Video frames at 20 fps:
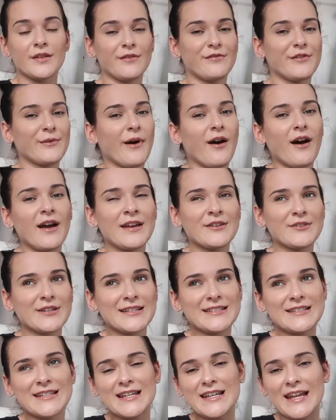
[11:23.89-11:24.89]
So if you are
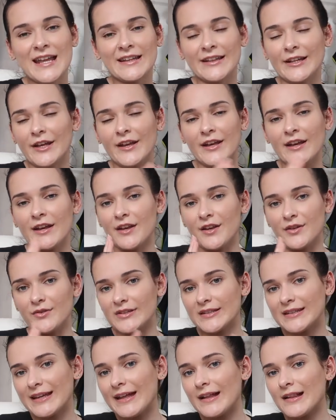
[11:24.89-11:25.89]
interested in learning a new
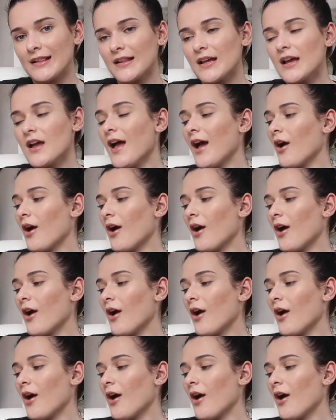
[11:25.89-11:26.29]
skill